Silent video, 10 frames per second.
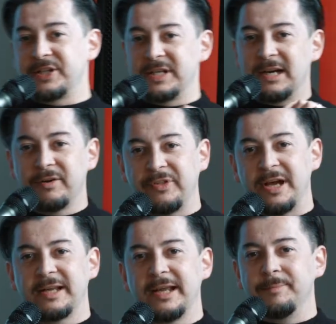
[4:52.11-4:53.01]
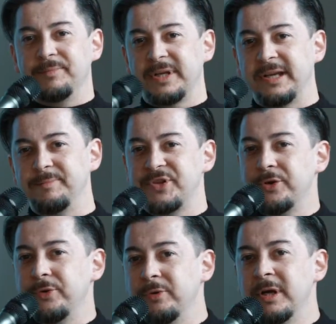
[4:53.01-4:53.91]
and out of that came
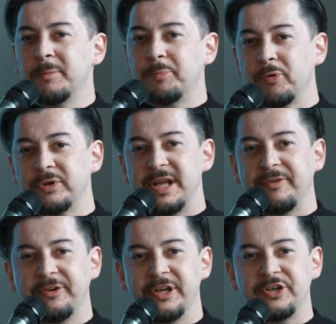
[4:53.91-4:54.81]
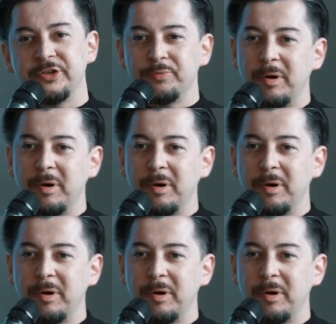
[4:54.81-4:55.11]
two broad definitions,